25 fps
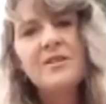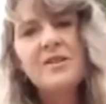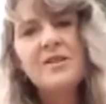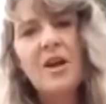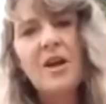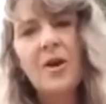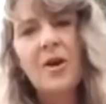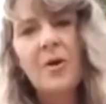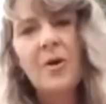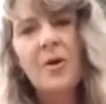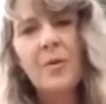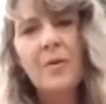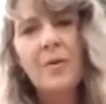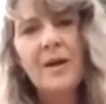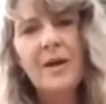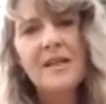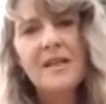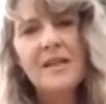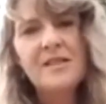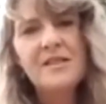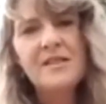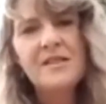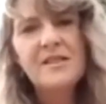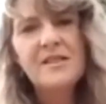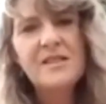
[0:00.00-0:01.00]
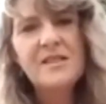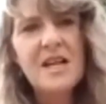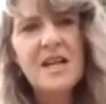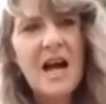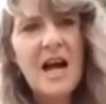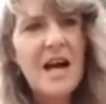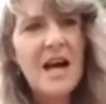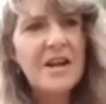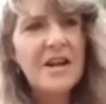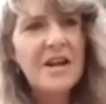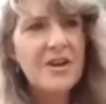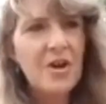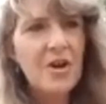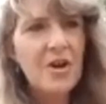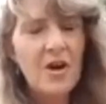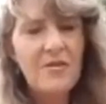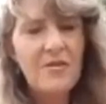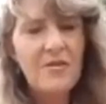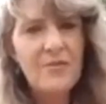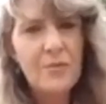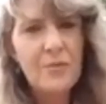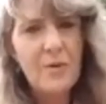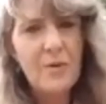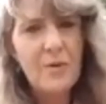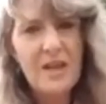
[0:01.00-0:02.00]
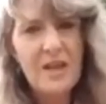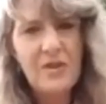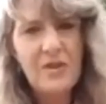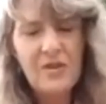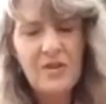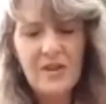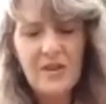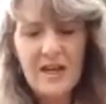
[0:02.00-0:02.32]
So it started off with